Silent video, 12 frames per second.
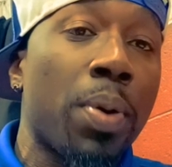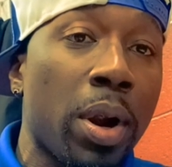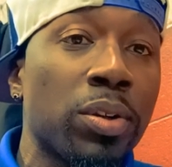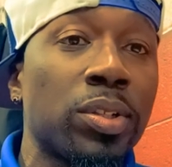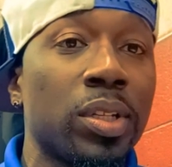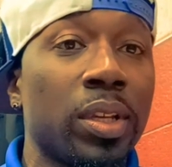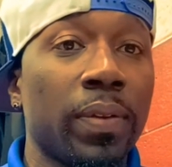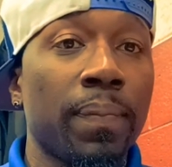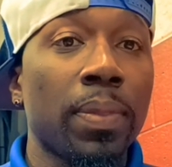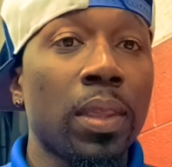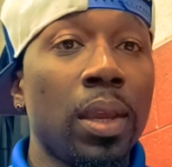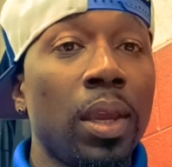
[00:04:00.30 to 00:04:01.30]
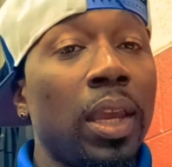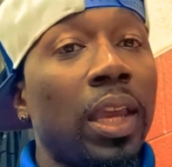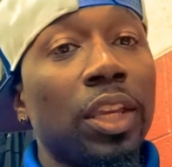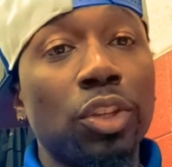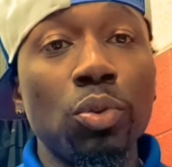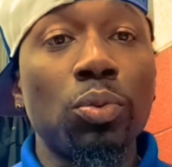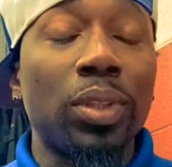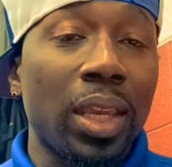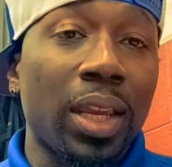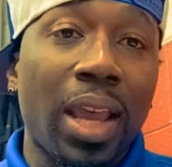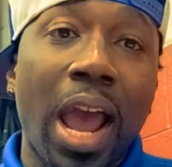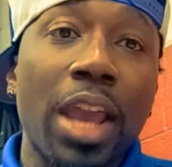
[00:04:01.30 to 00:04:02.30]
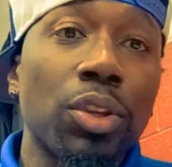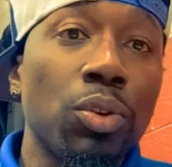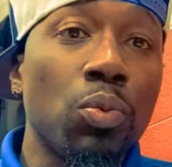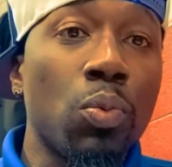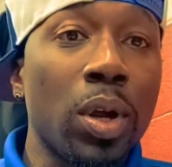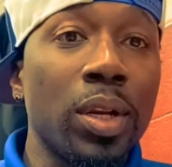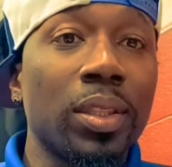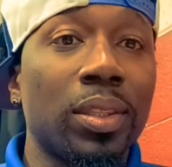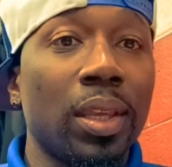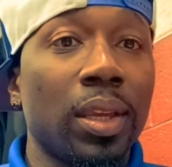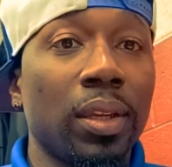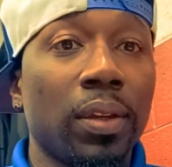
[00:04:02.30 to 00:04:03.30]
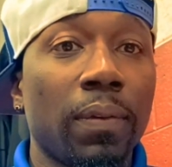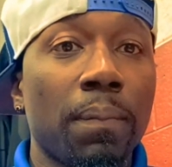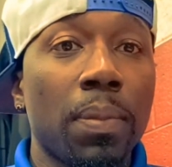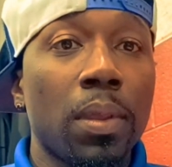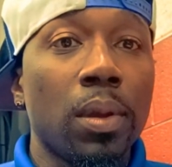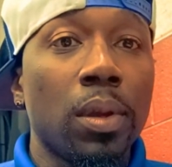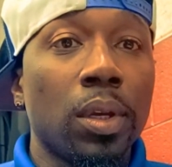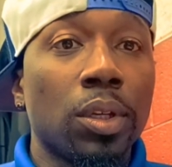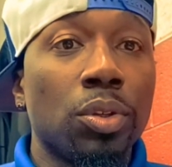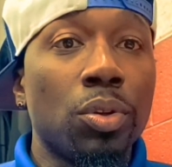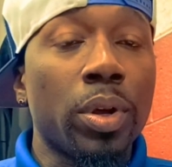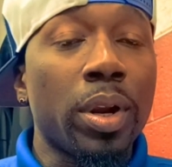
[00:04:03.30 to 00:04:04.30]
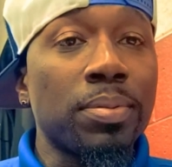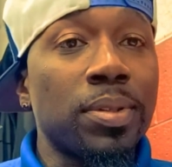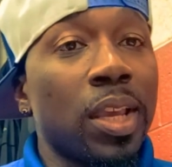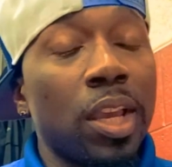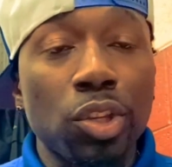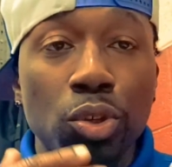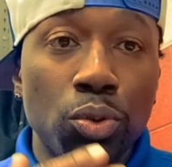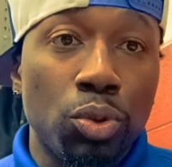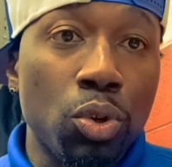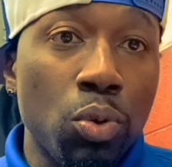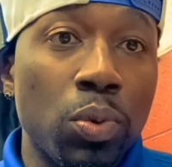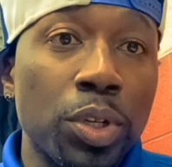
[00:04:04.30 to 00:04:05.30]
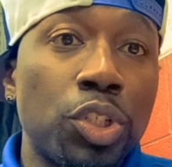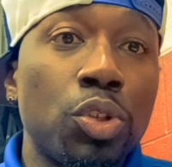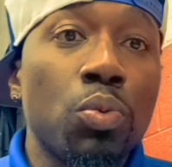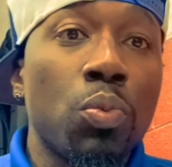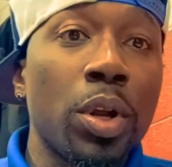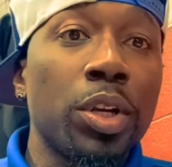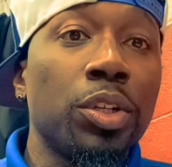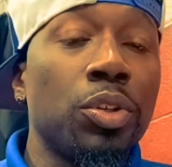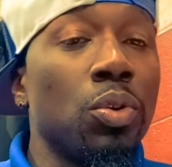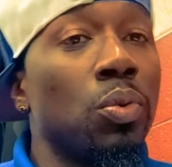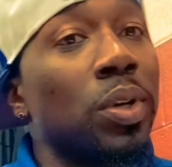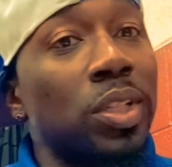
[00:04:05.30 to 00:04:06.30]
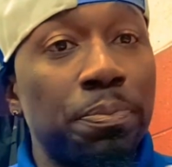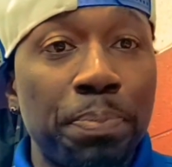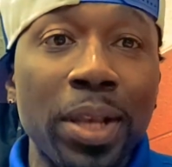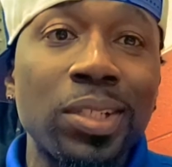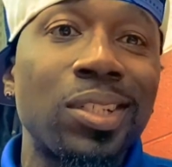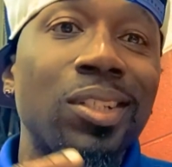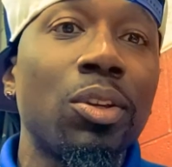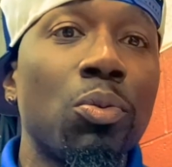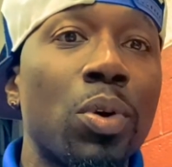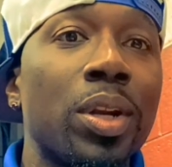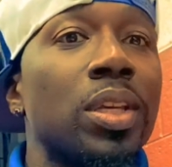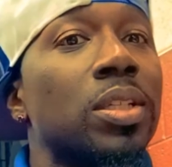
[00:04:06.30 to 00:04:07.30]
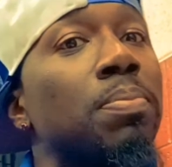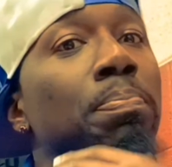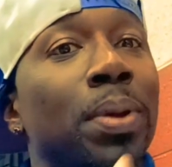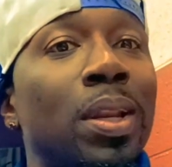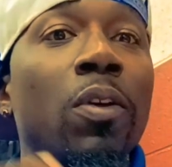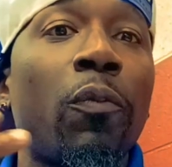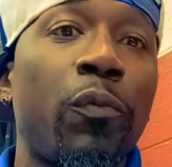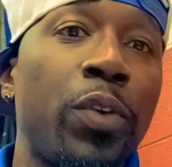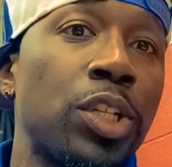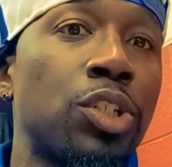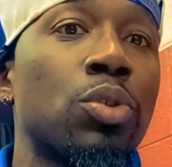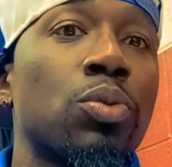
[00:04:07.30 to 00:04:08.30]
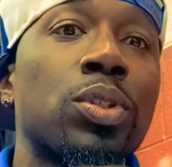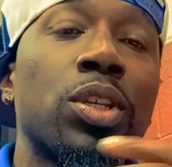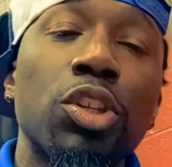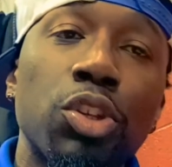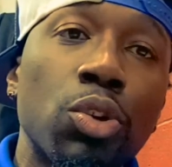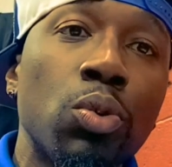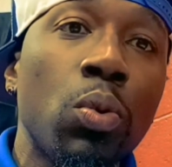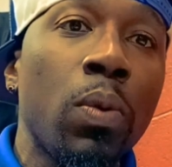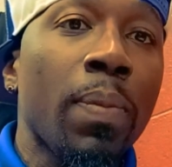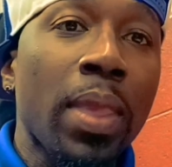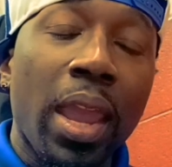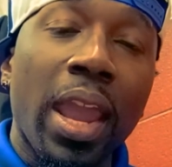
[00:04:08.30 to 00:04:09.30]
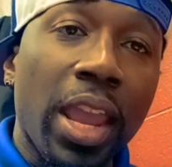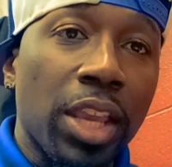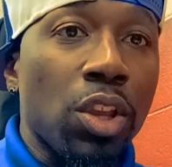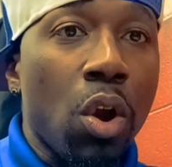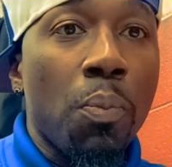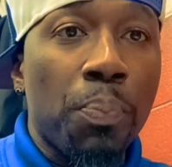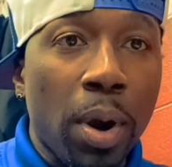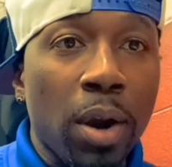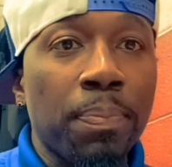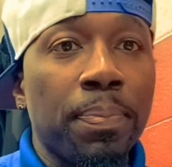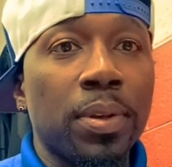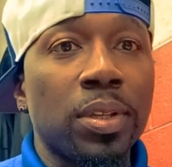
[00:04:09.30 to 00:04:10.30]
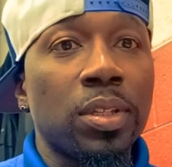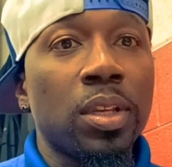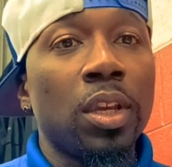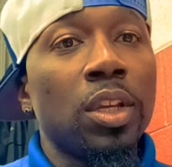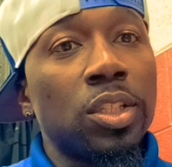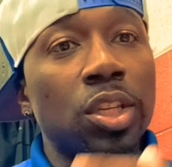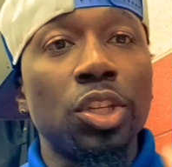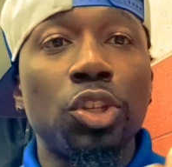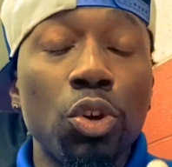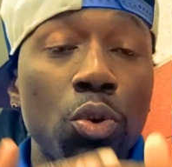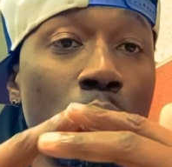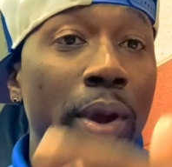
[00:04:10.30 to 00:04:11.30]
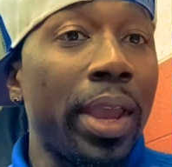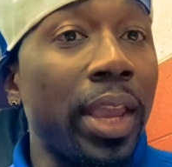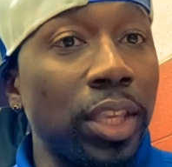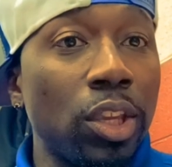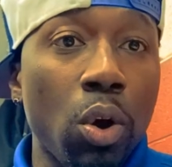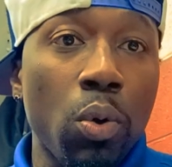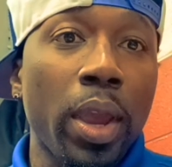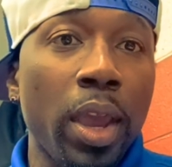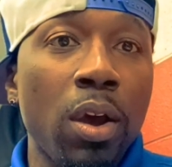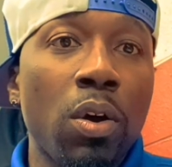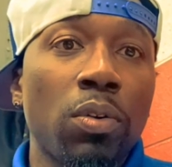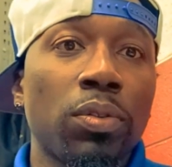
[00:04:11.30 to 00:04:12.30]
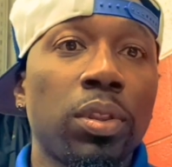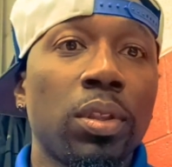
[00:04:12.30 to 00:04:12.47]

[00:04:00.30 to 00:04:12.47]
person and you think how you want to think. You know what I'm saying? You do what you want to do, especially when it's beneficial to you and your purpose, to you and your health.